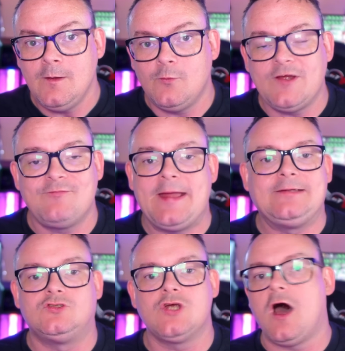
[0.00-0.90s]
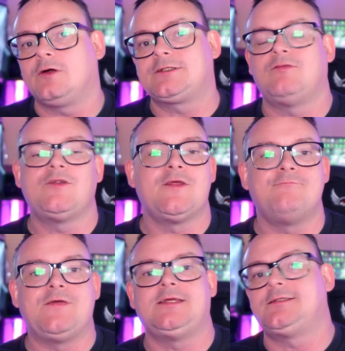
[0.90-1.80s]
We've made docs for the
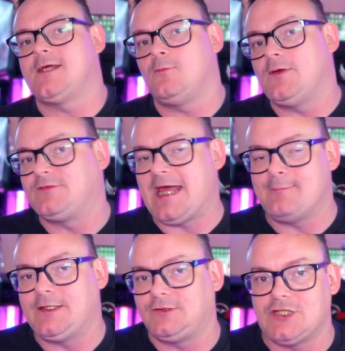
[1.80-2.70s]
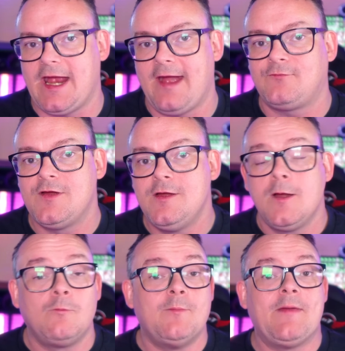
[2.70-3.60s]
Vita with Dammit Jeff.
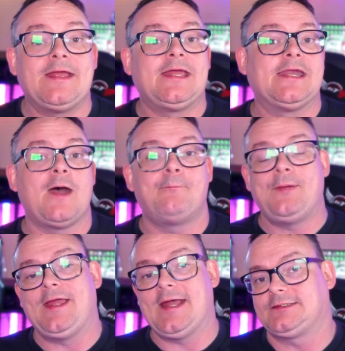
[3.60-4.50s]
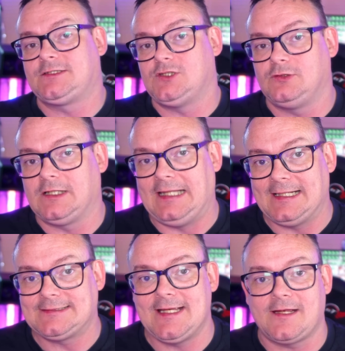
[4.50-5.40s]
We're making a P S two
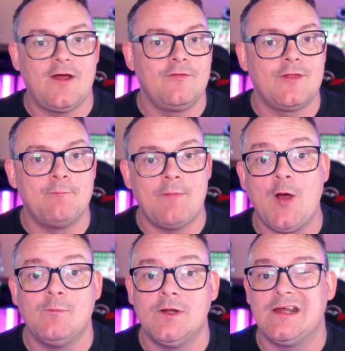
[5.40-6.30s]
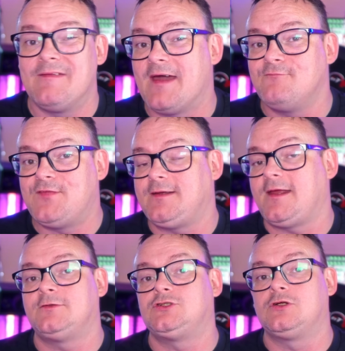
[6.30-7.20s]
classic at the moment and that
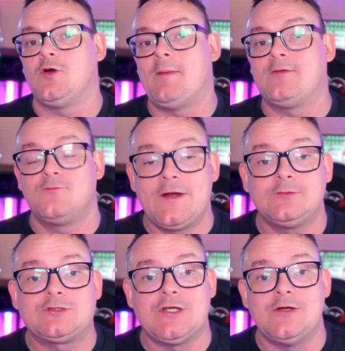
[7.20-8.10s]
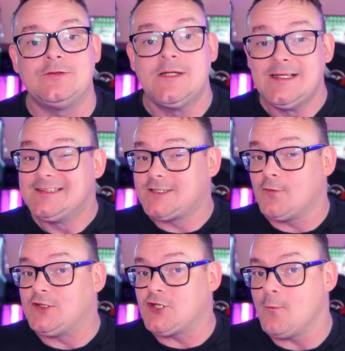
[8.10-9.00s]
video should come out real soon. So
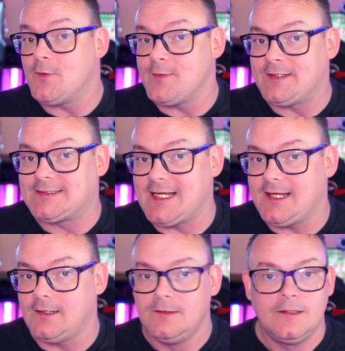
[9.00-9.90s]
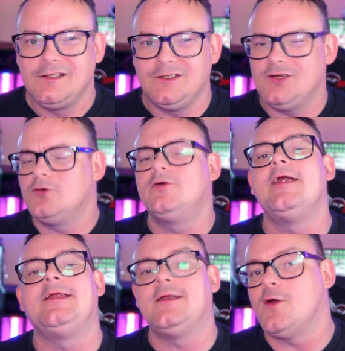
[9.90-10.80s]
if you don't want to miss it, you
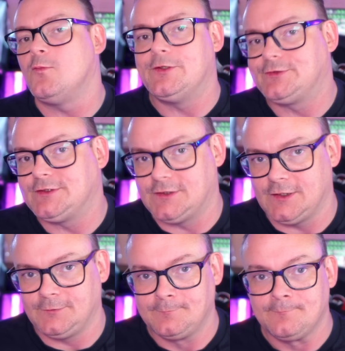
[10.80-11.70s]
already know what to do.